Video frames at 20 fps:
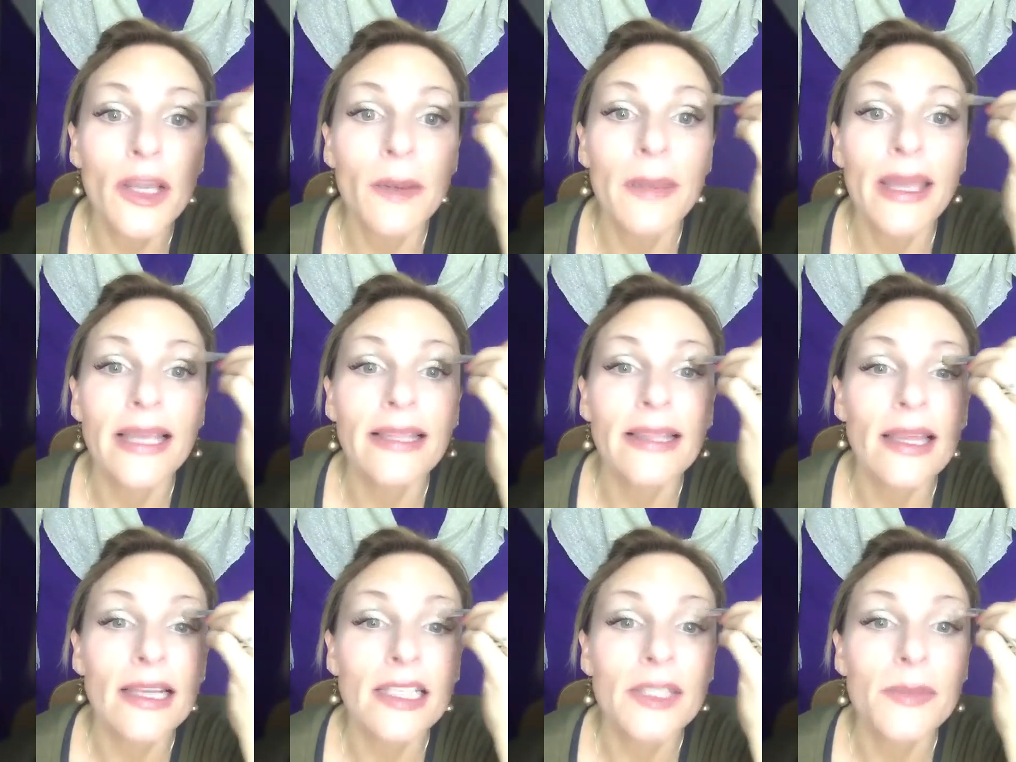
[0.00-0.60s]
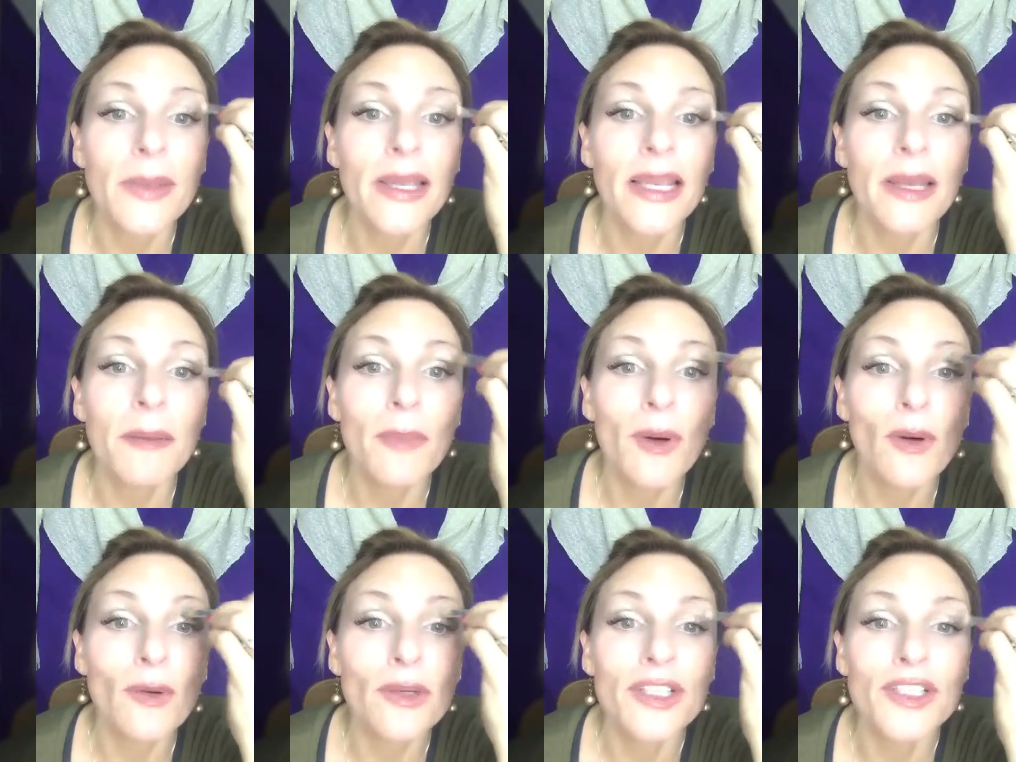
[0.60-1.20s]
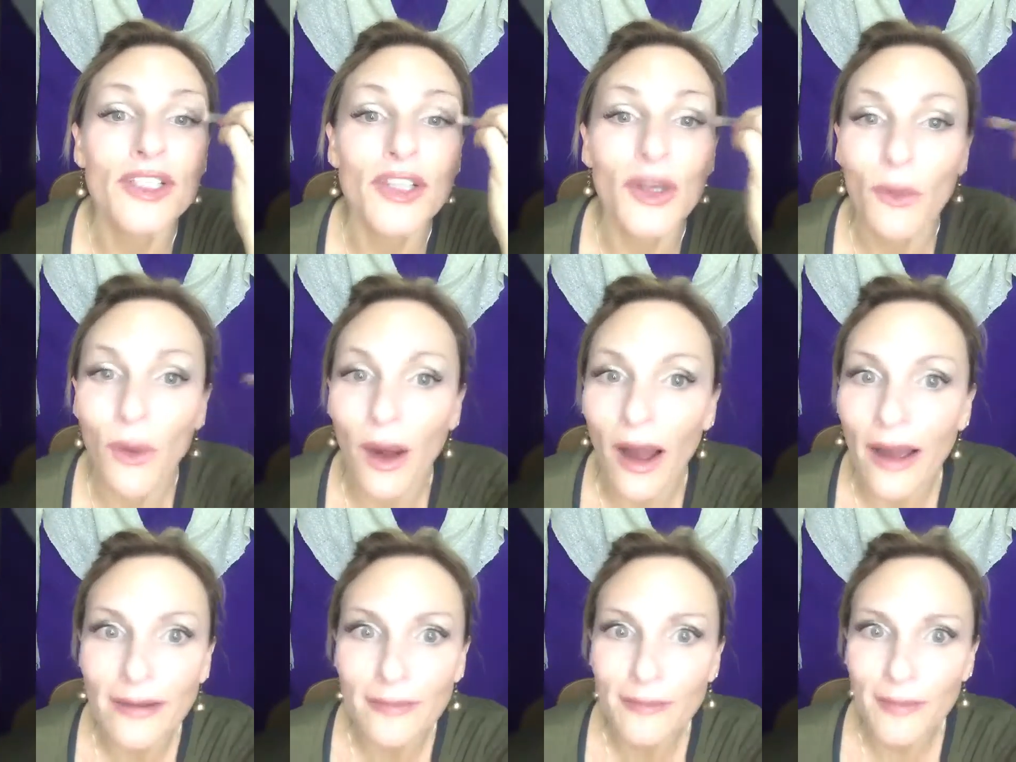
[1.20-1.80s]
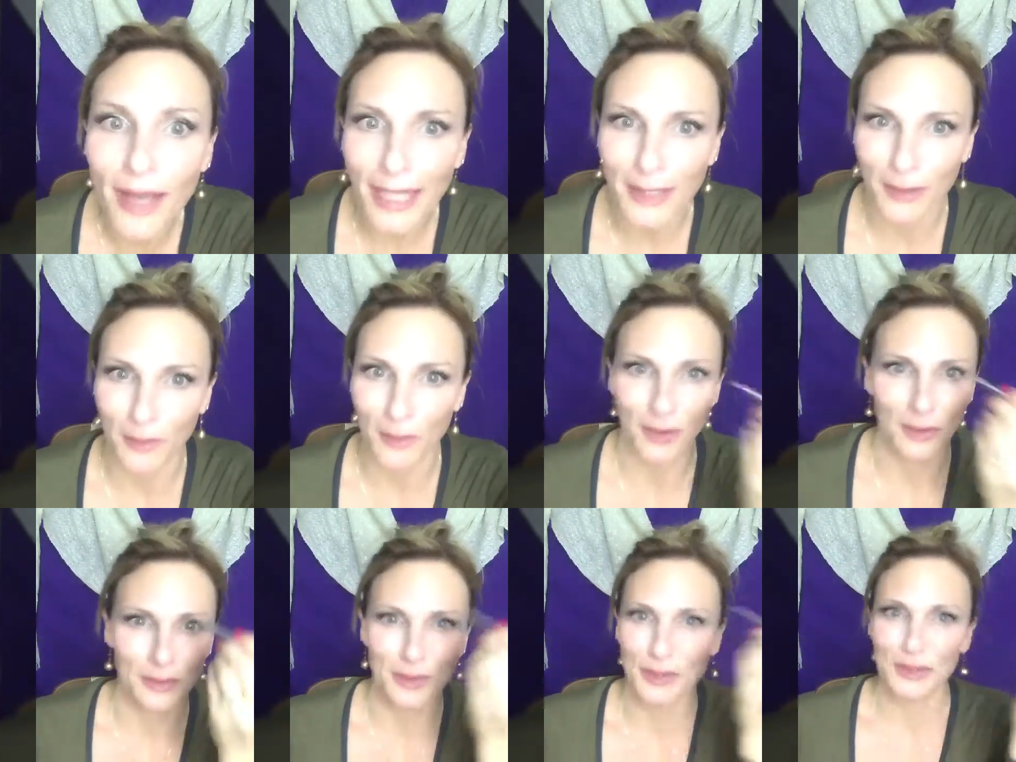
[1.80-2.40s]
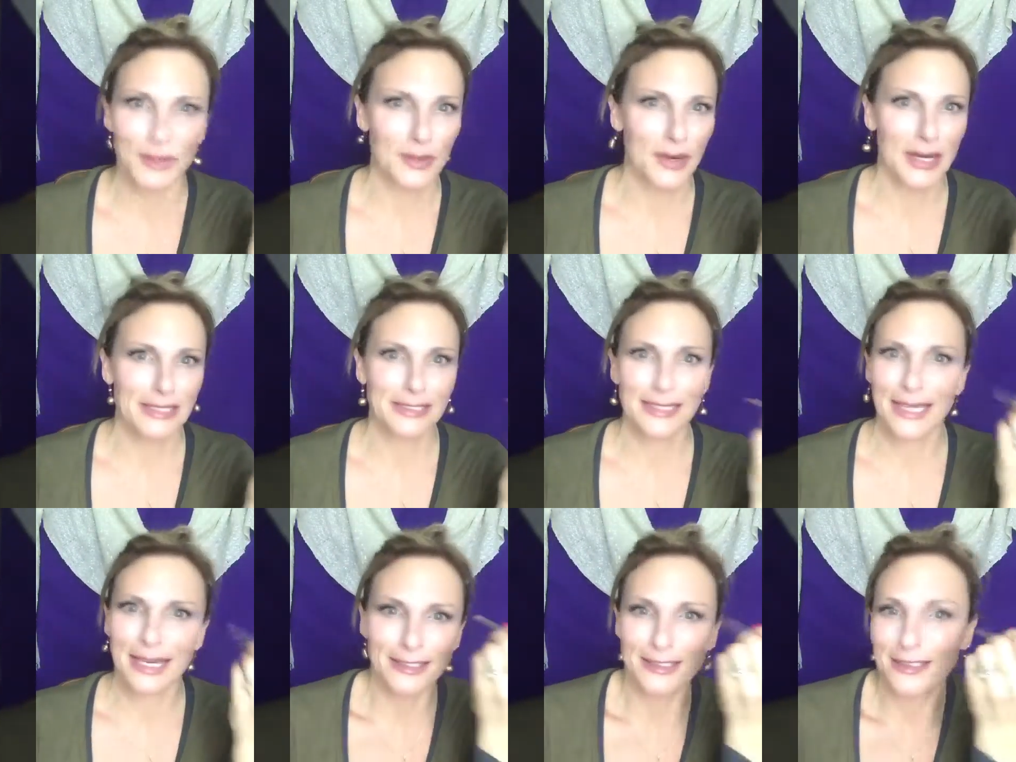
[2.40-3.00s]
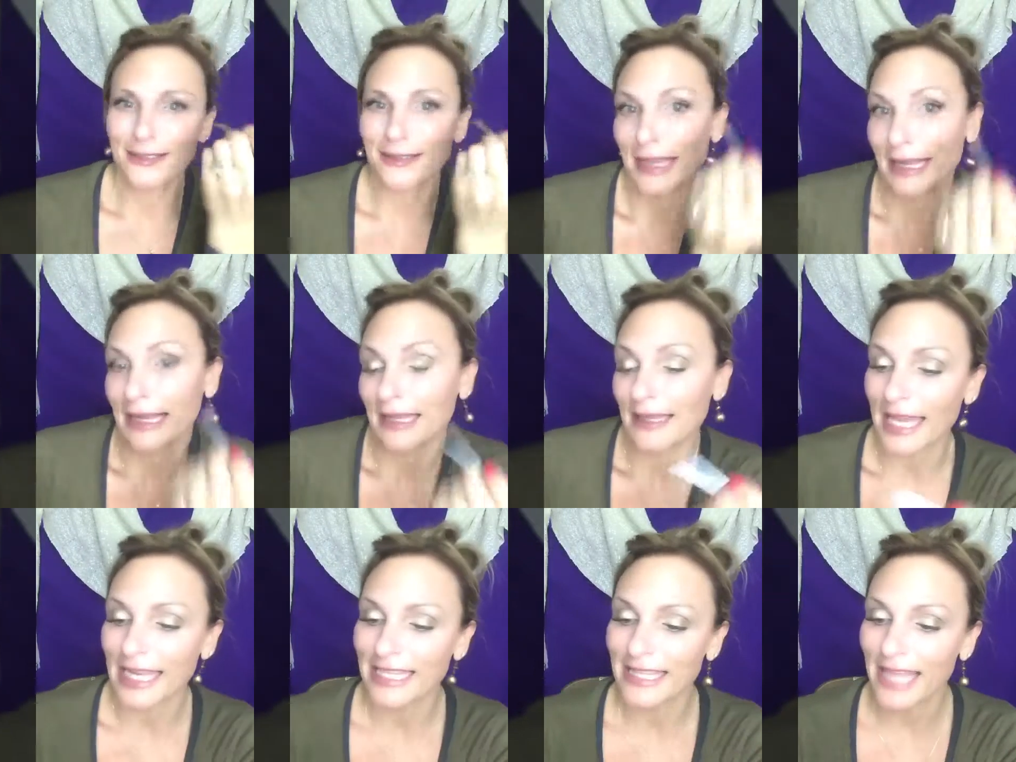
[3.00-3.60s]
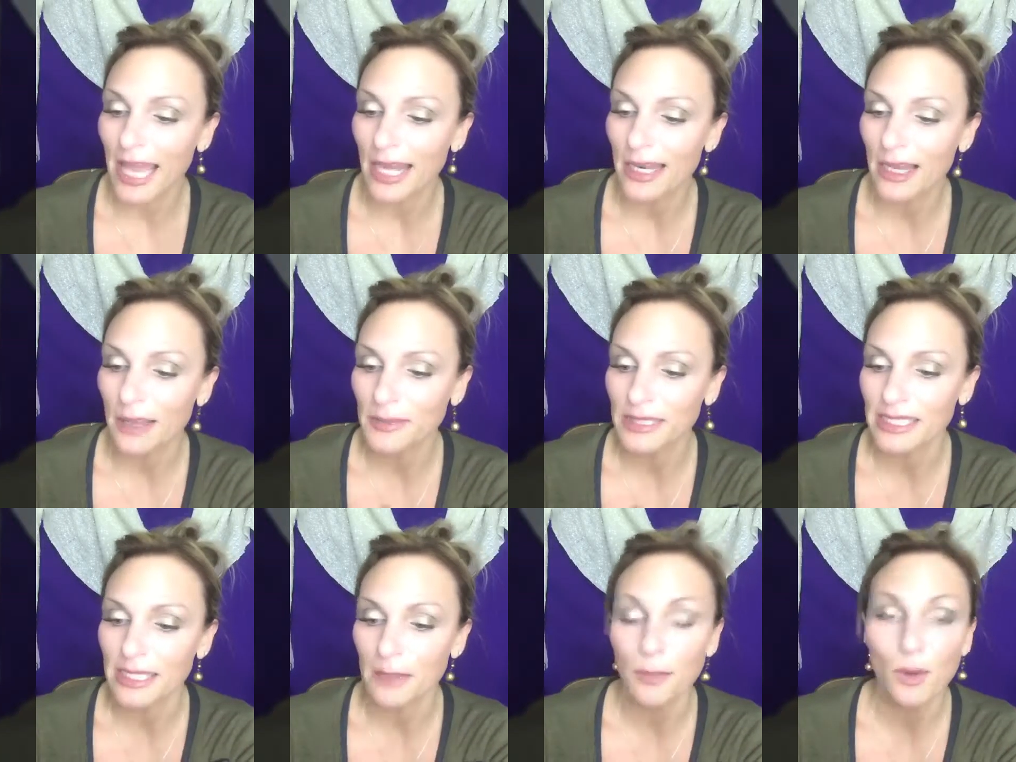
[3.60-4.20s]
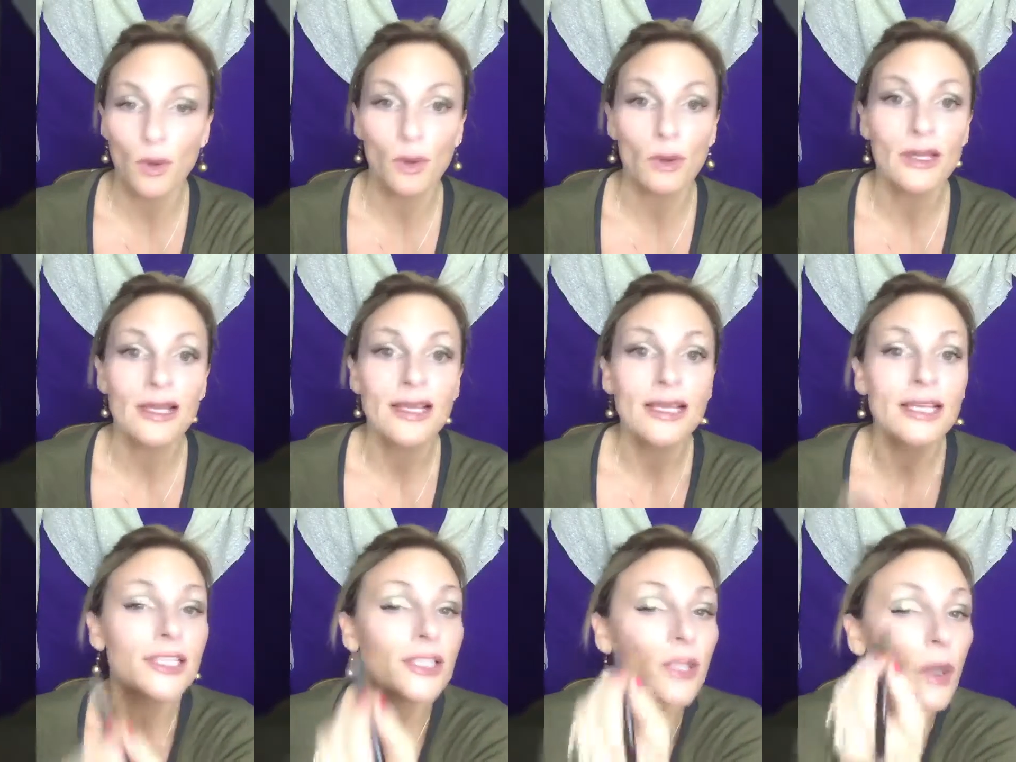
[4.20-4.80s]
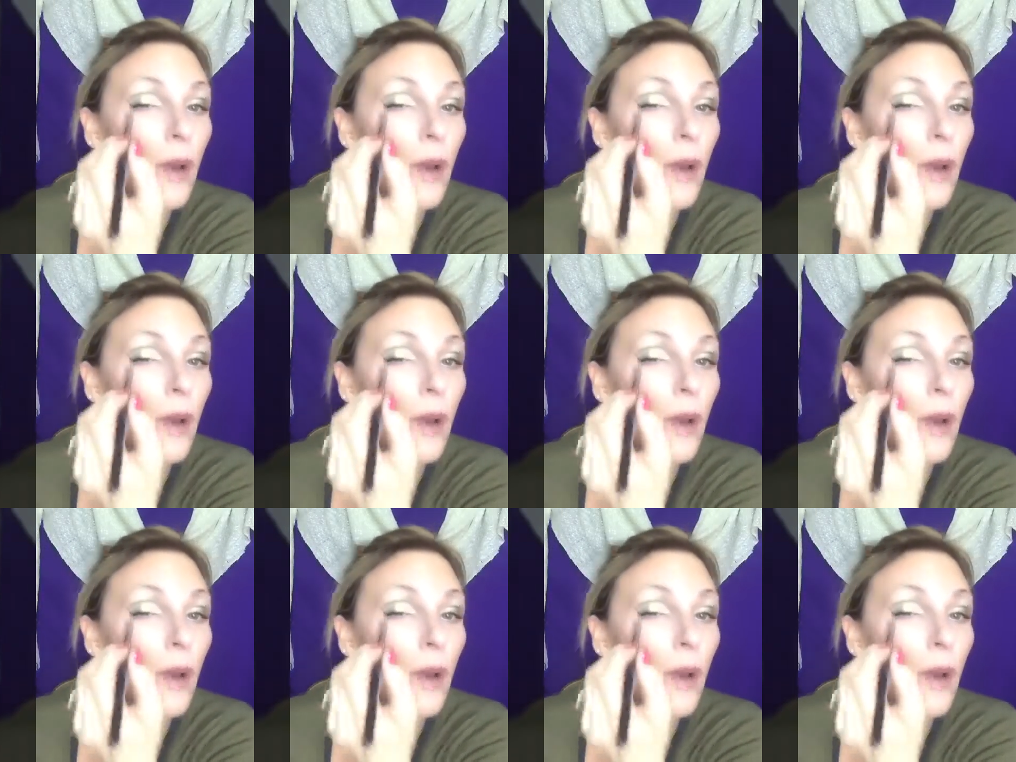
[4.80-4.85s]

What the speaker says: You can make that as big and bold as you want. I don't go too crazy, I just like it like that. I'm simple.